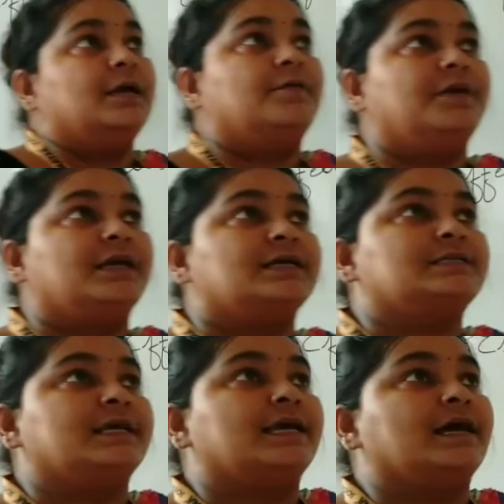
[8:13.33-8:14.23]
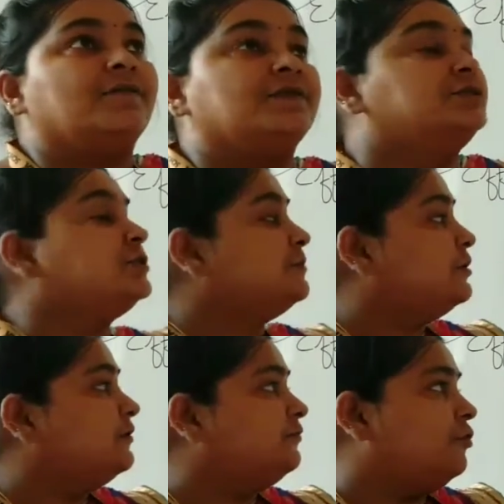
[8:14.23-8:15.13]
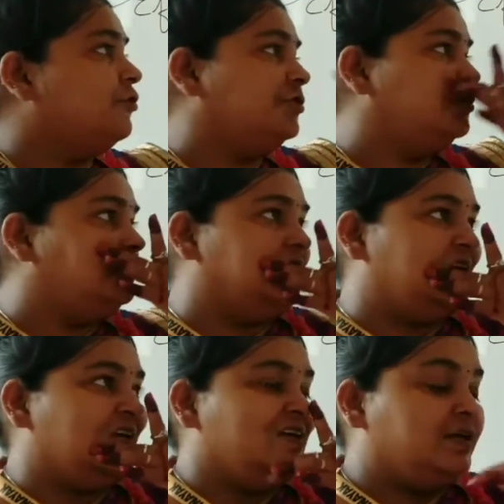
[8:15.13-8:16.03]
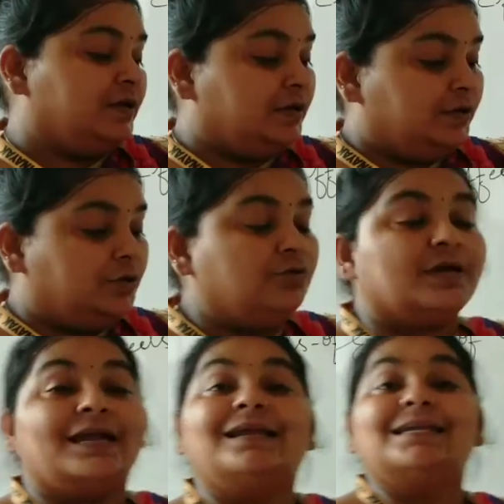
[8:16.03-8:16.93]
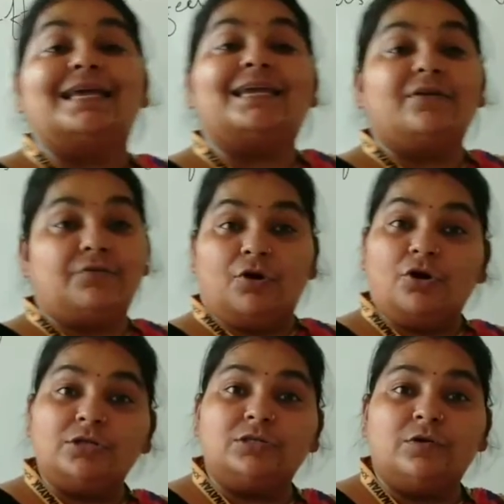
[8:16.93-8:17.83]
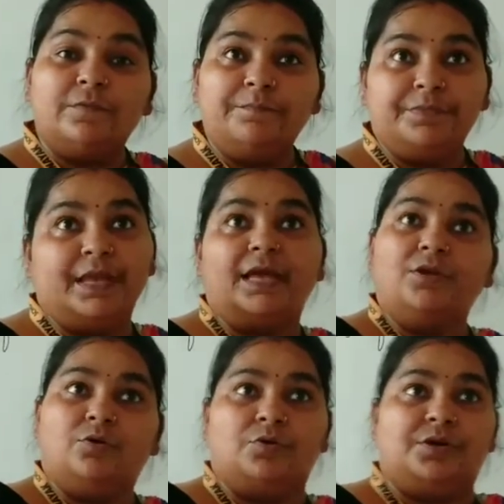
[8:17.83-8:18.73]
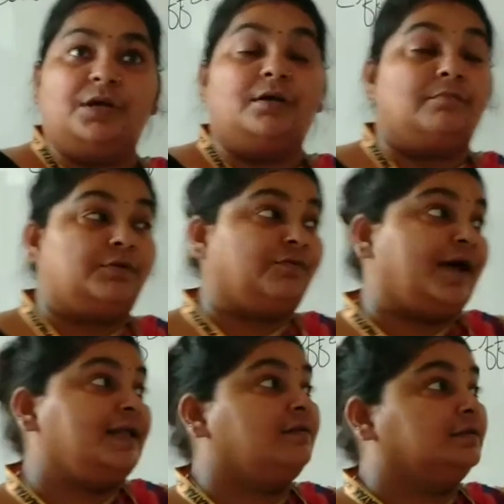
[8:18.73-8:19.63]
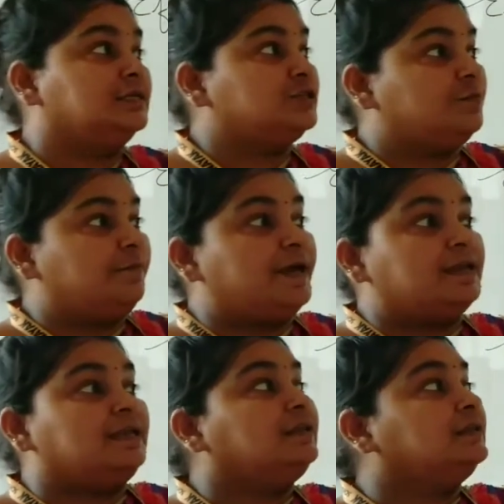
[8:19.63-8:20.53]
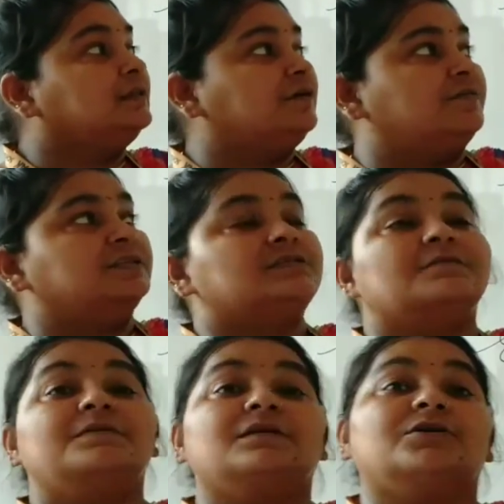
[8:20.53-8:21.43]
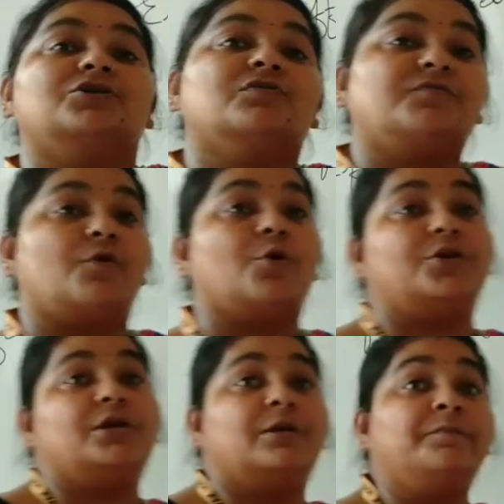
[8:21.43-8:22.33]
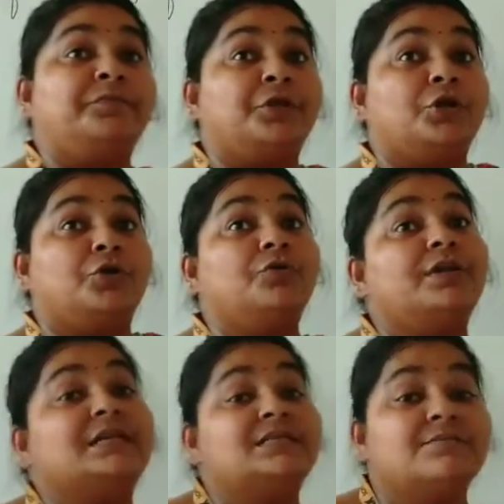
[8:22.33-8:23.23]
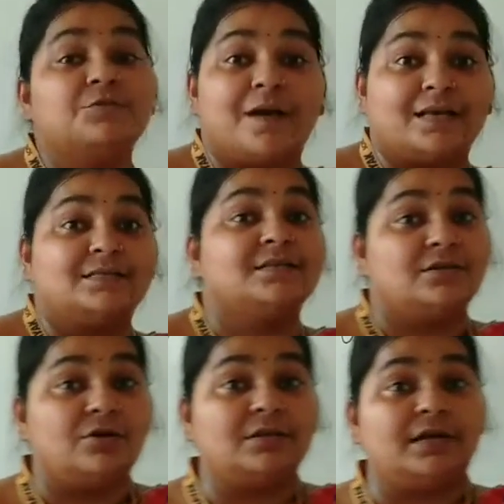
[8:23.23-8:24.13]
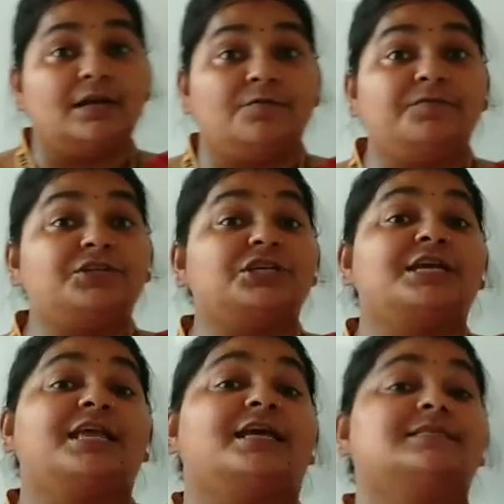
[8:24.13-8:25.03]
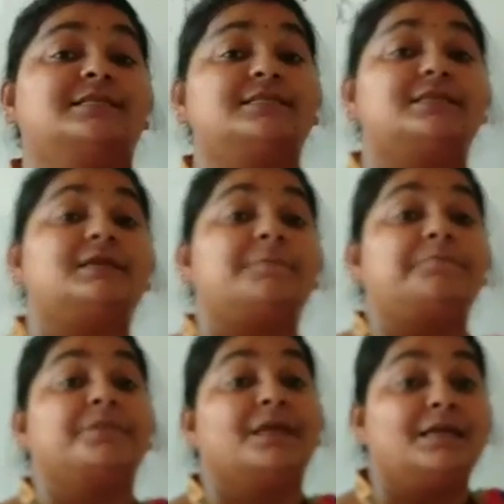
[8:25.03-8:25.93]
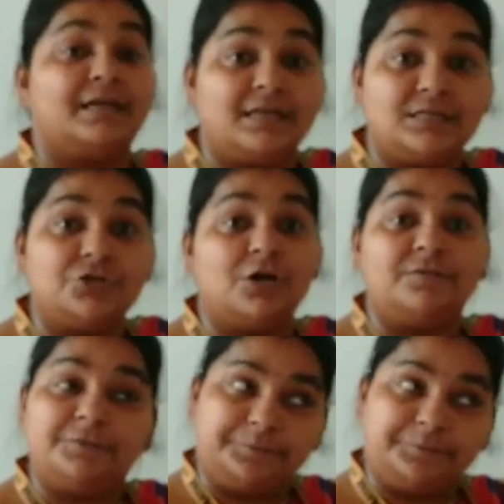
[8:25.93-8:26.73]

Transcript: we can say a vegetable of onion only. You can take it raw also and cook. But while just preparing a vegetable curry of onion, you need some spices and all that, which enhances the taste of